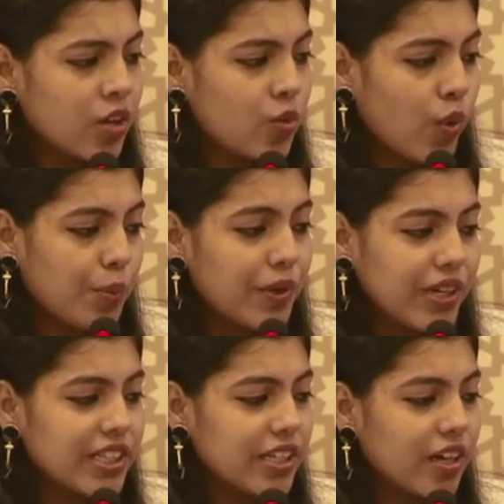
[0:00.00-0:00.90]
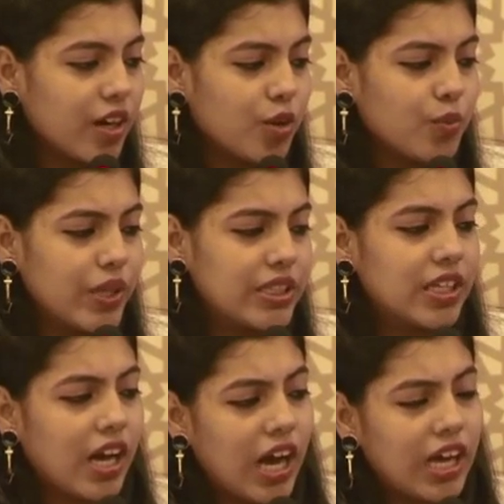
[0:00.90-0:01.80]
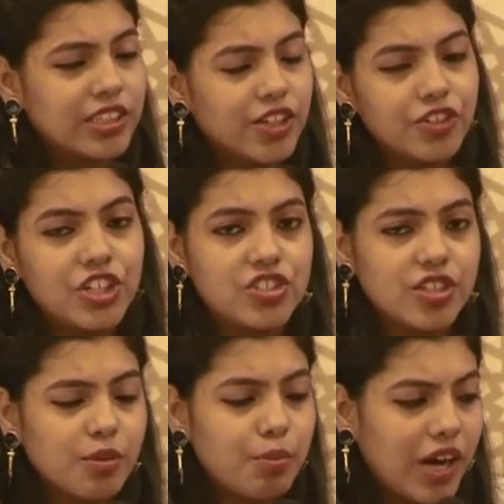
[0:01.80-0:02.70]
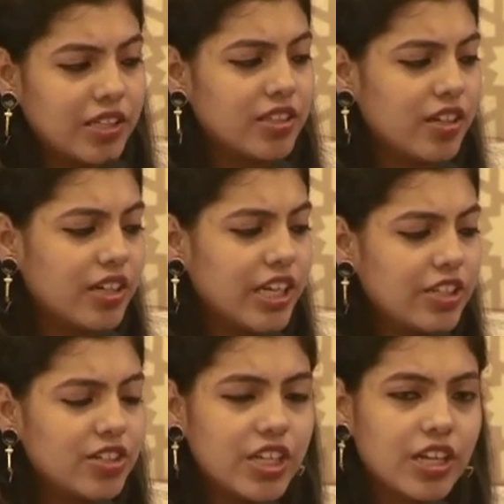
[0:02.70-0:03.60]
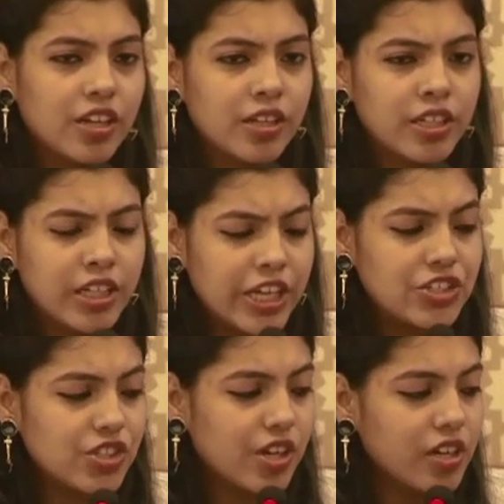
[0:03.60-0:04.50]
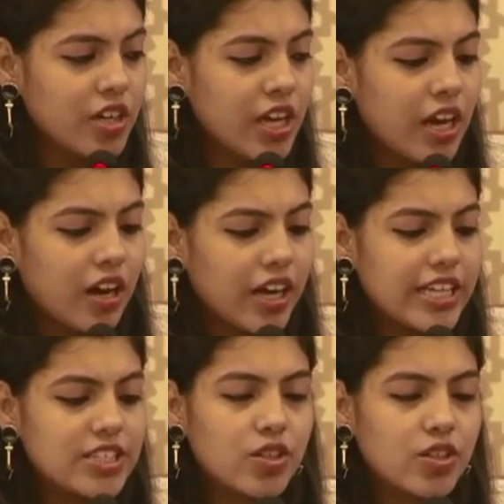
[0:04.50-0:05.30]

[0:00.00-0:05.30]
Cooperating with other regional partner, Indonesia is